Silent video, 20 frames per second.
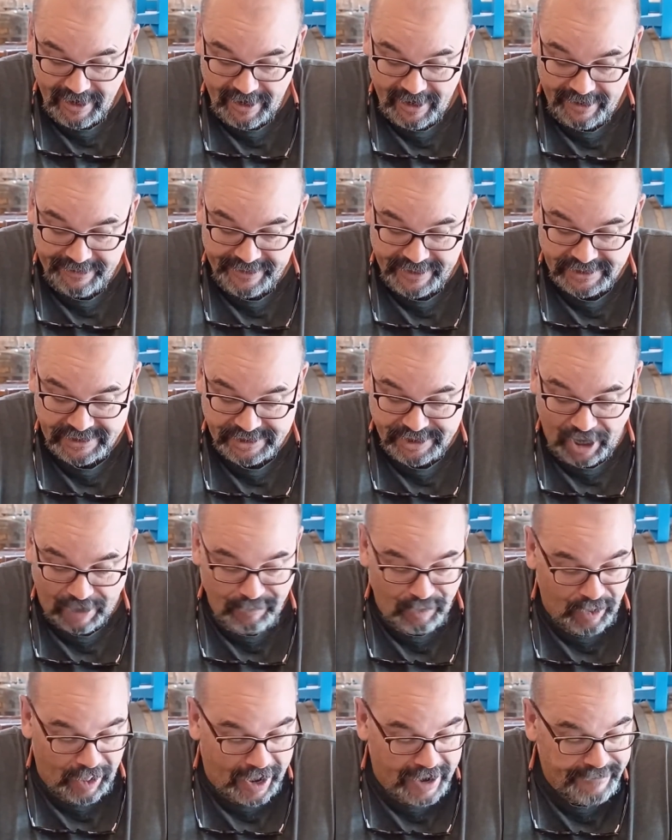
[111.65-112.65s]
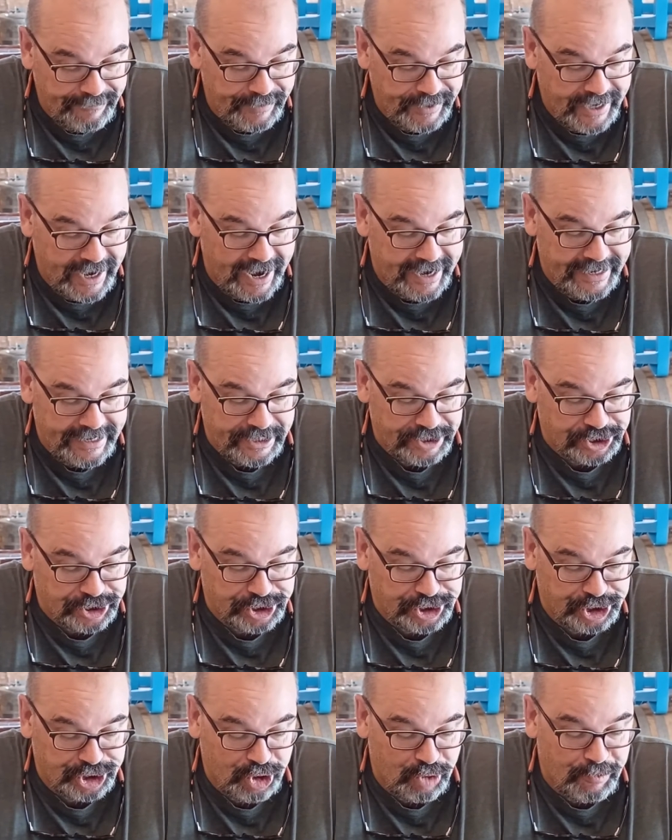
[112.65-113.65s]
This double IPA is
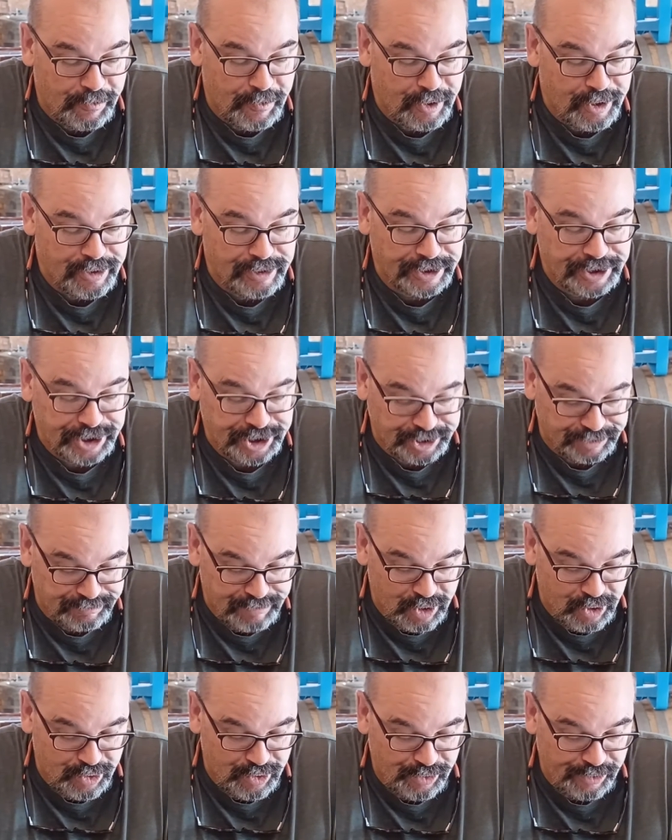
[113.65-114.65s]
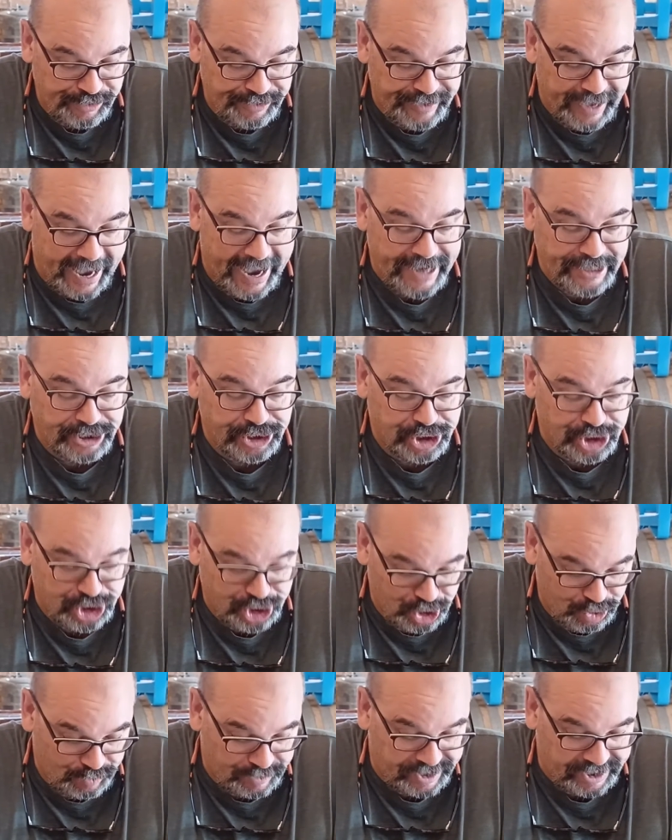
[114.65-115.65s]
super smooth and
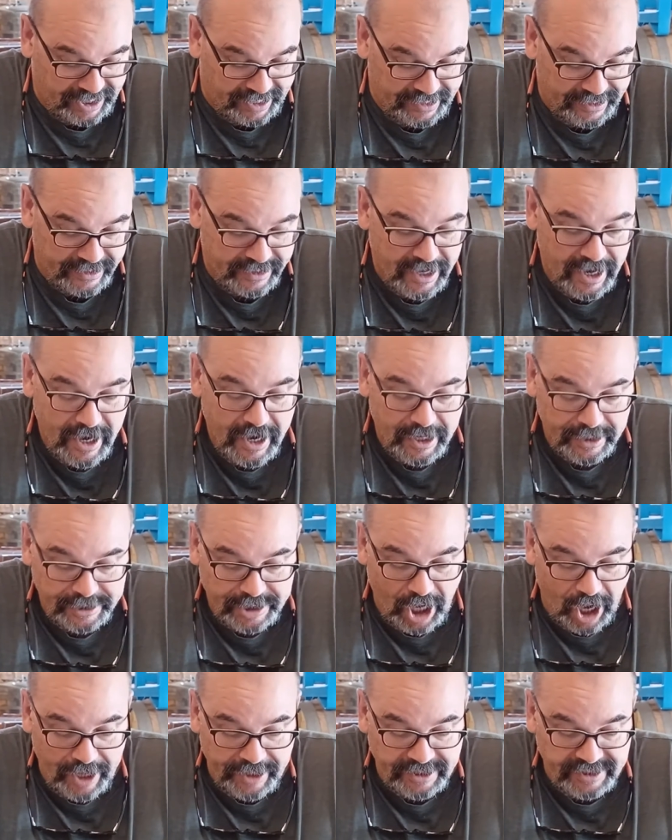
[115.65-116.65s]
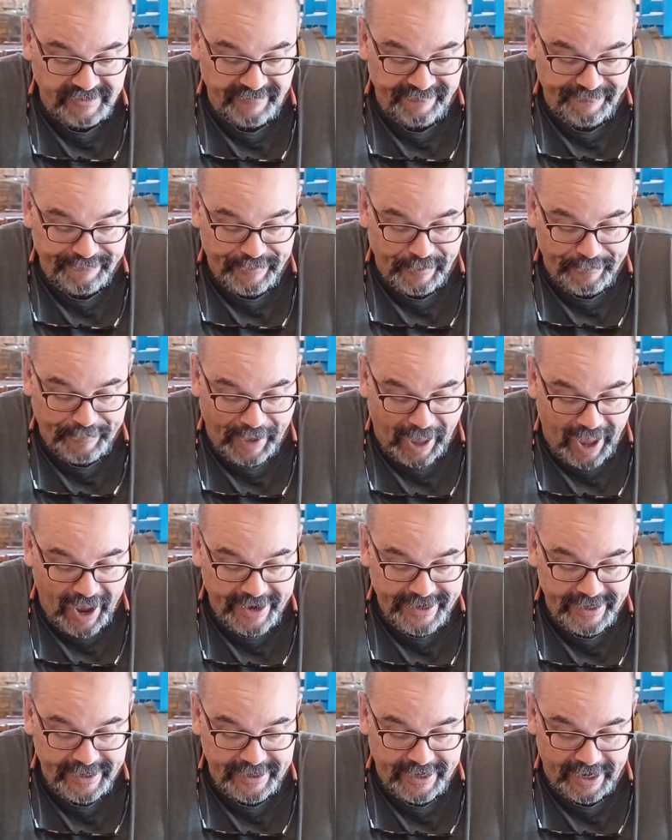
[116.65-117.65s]
juicy. Tons of
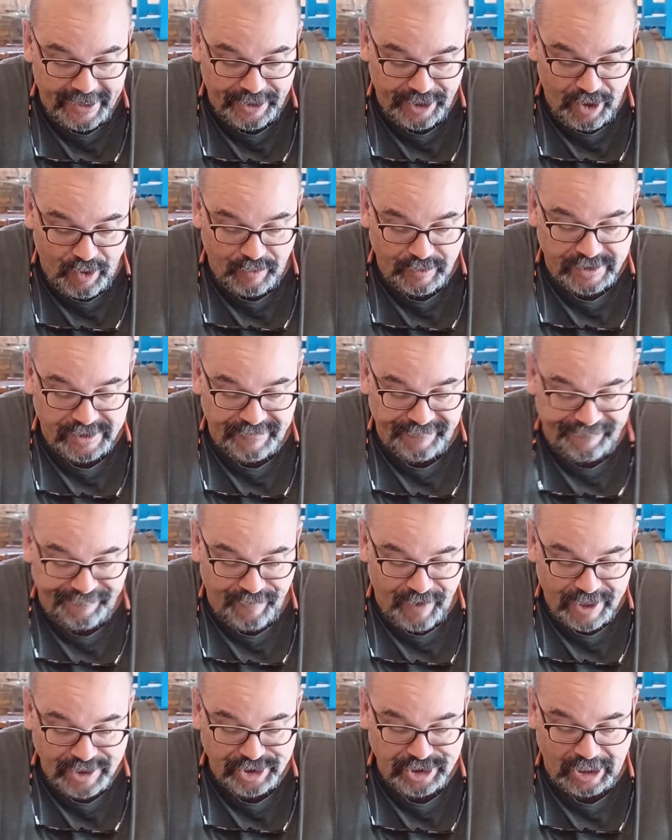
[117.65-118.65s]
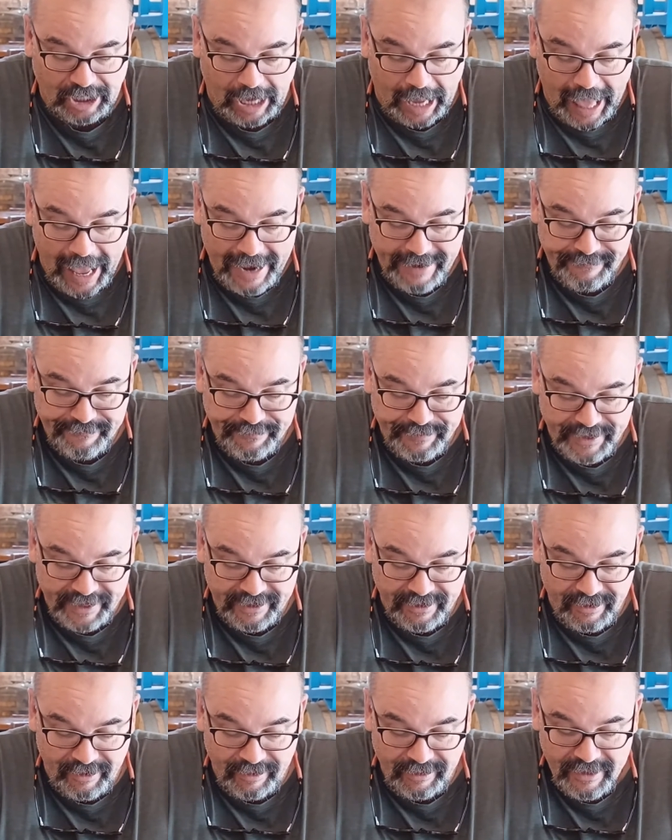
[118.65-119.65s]
papaya and notes of fresh lime
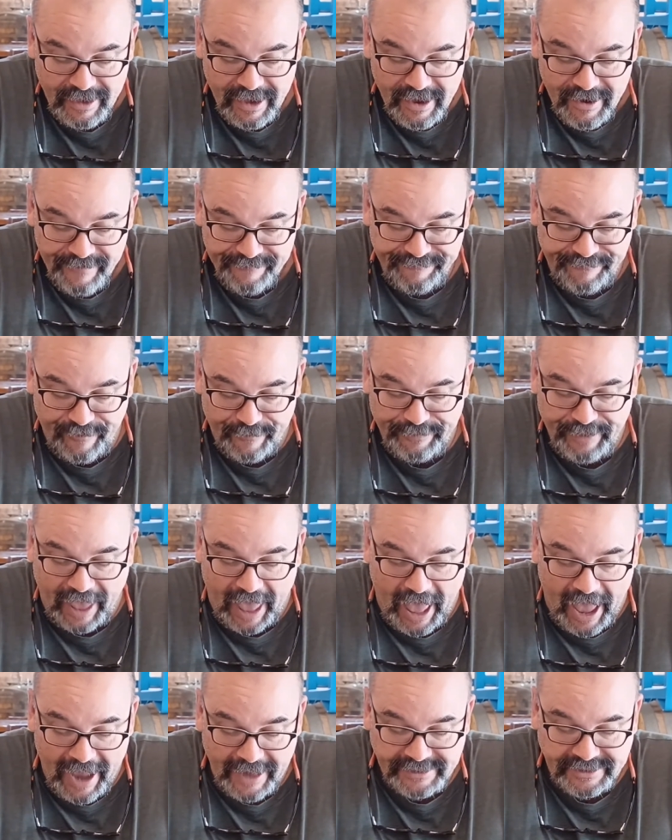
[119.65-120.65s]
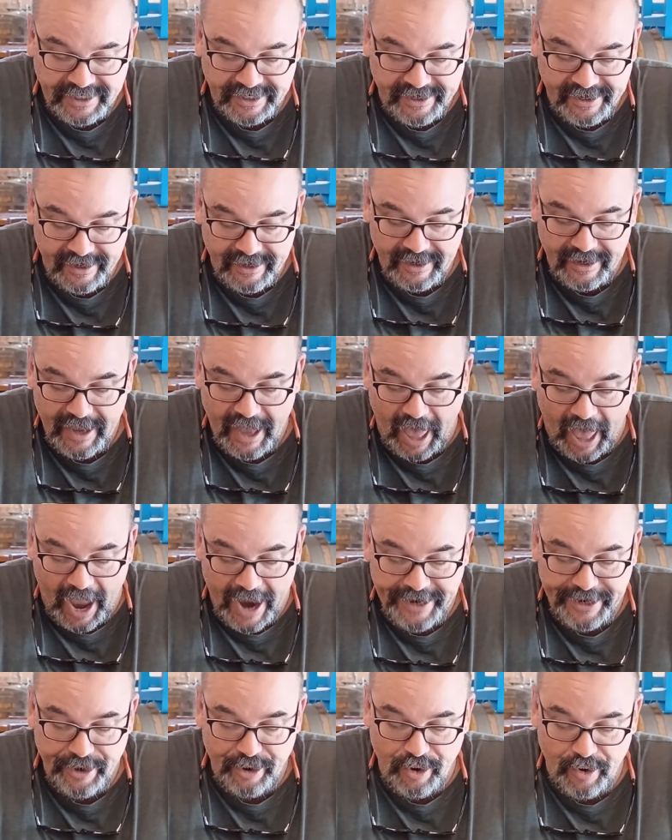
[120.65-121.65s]
peel from the Azuca,
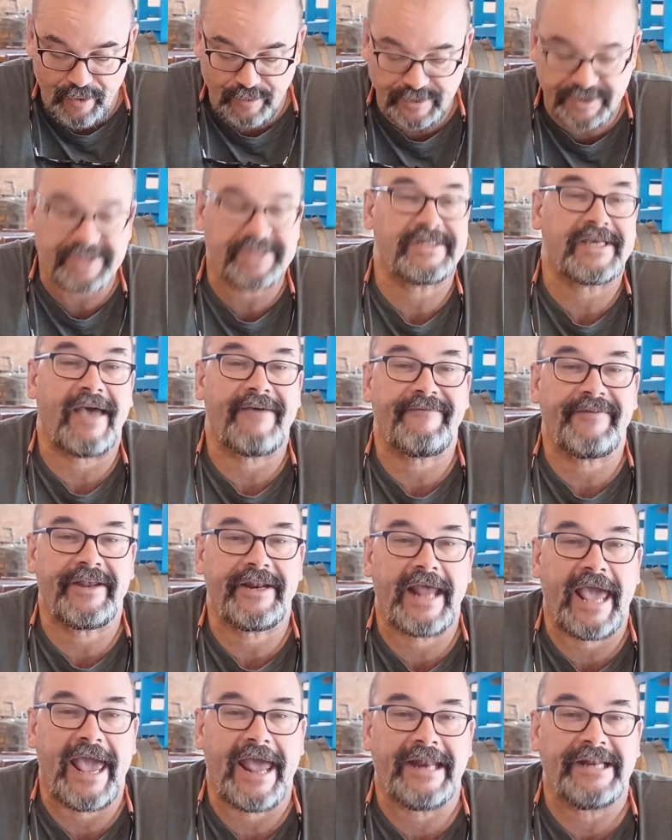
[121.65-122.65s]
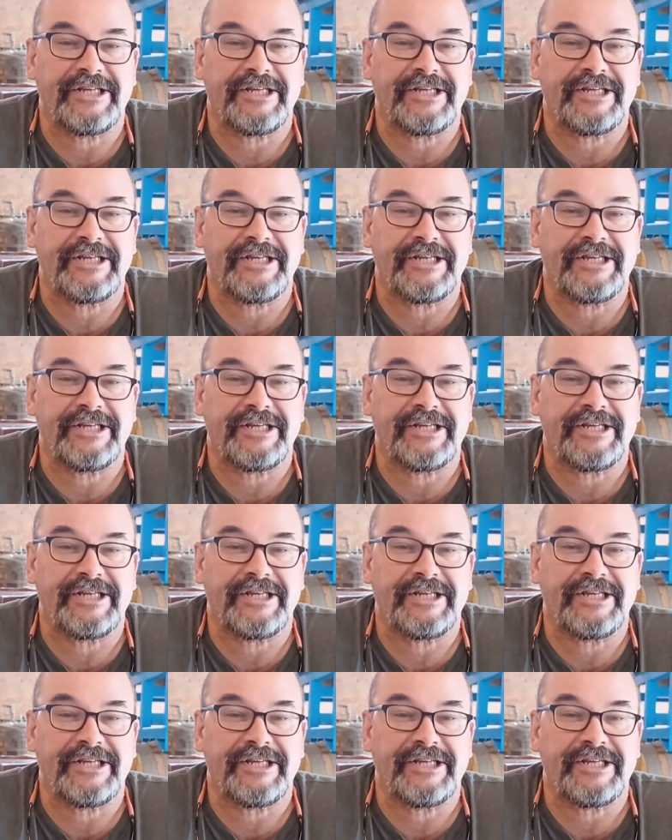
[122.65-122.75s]
Idaho 7, and